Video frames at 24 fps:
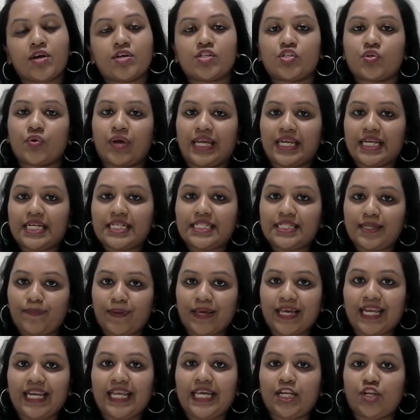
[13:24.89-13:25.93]
So in a
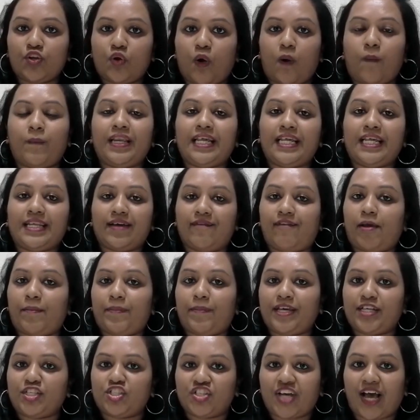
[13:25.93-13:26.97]
typically normally
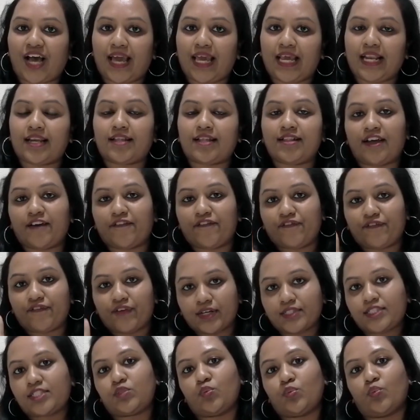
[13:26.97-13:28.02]
developing child, their
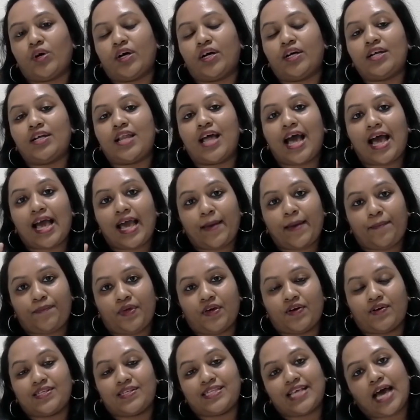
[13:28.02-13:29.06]
first word
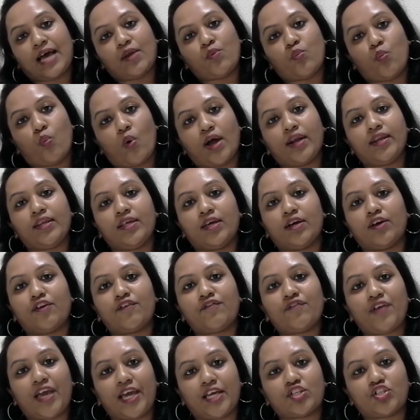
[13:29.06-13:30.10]
appears at 1 year
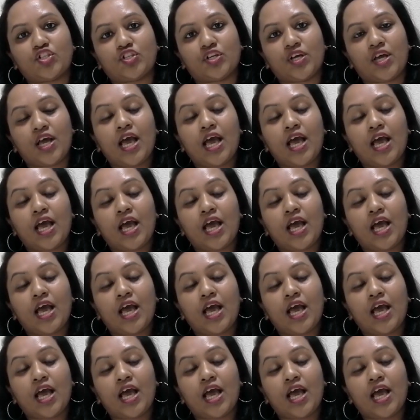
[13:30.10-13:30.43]
of age.